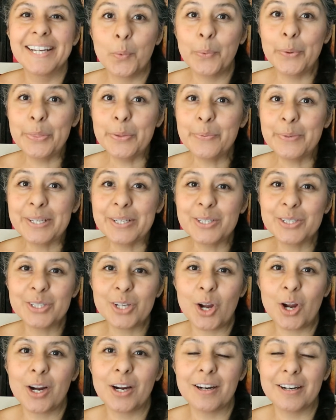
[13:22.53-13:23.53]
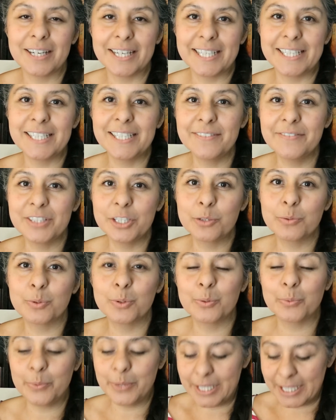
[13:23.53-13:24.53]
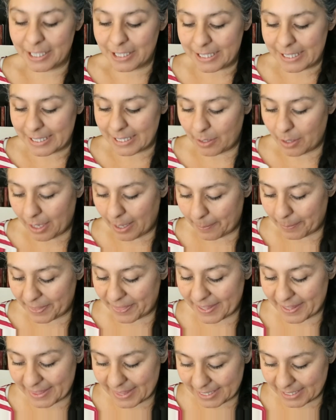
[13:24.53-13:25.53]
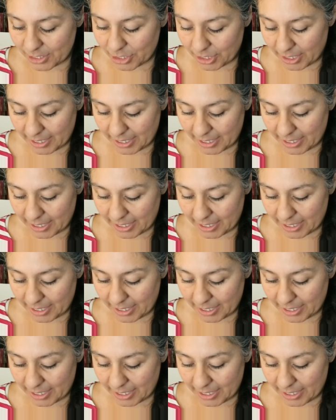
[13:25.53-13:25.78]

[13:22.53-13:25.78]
What the readers are individual reading that the